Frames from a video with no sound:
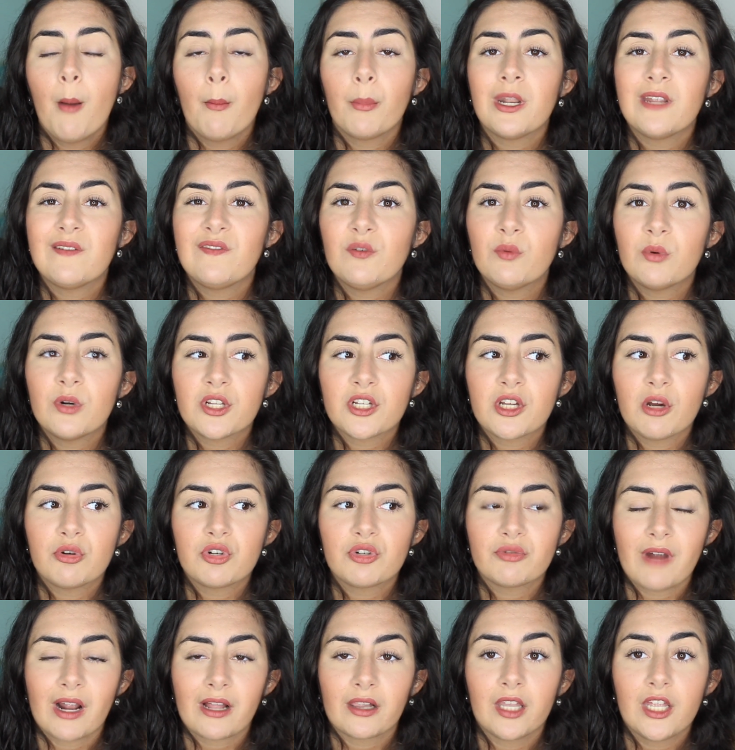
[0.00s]
But if you were to go
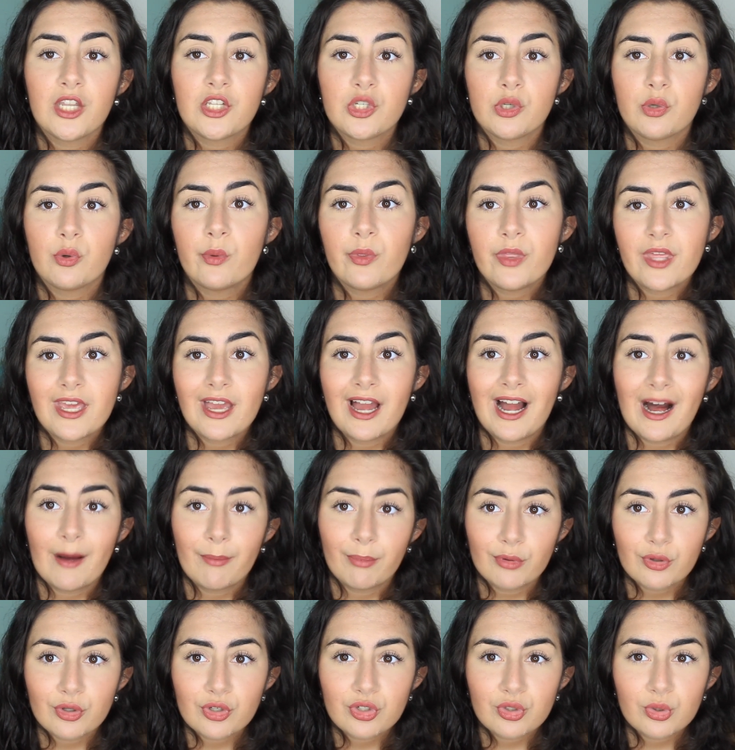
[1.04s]
directly to the
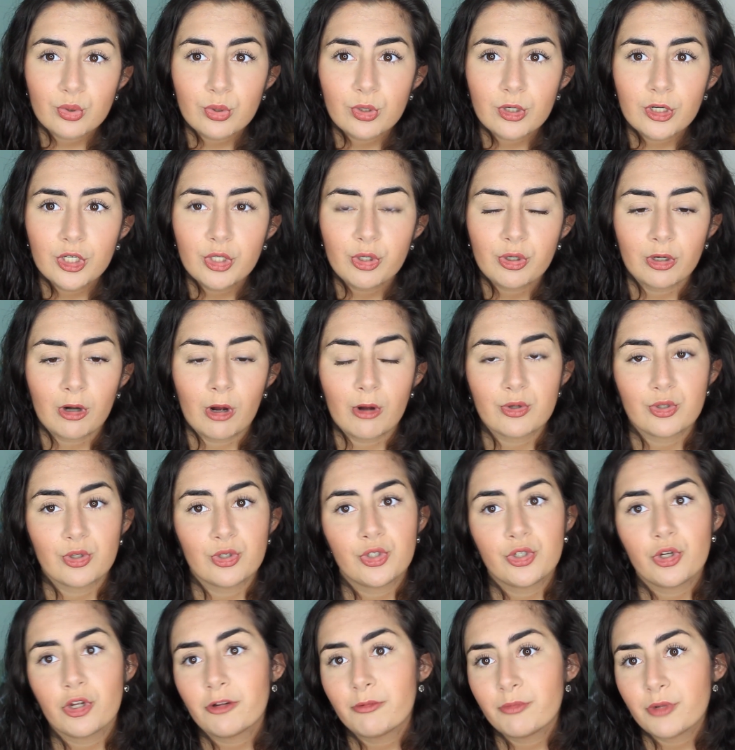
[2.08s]
Apple Store, you can also
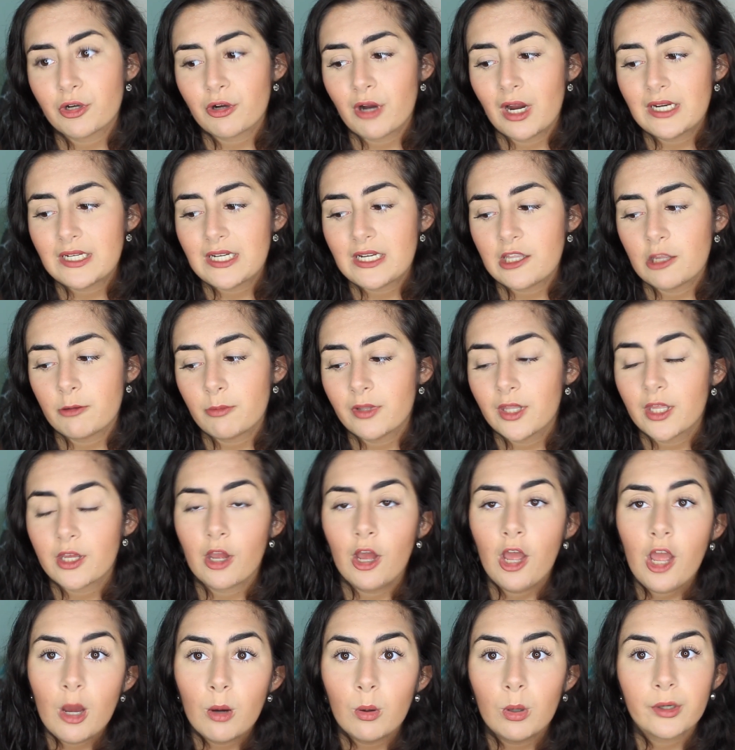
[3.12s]
show them your ID and they'll be
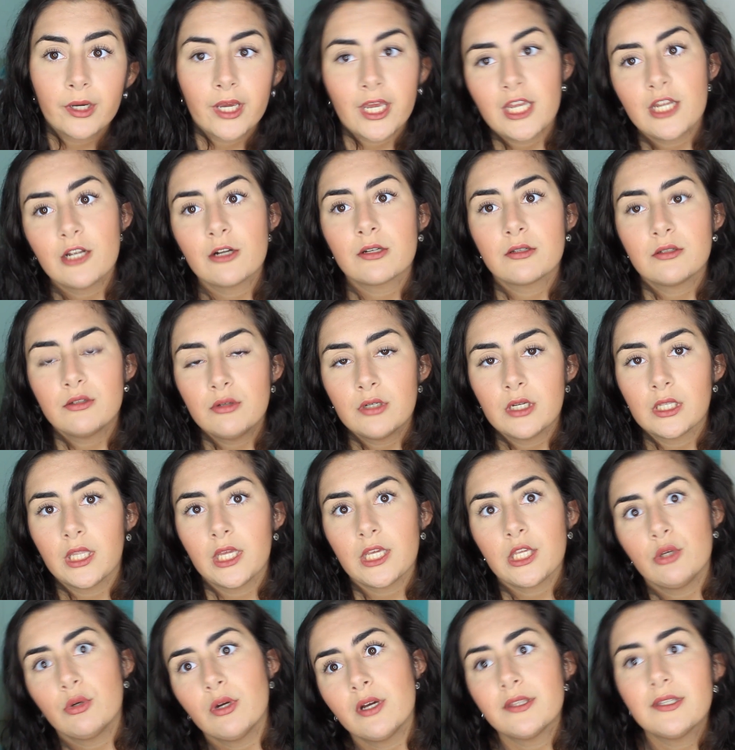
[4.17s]
like, oh, okay, you're a student,
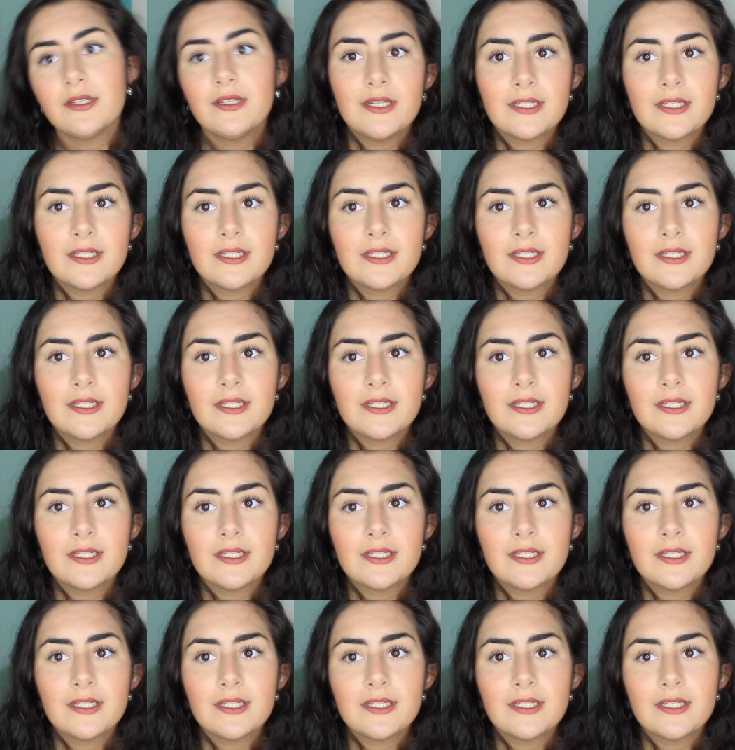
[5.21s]
like you get the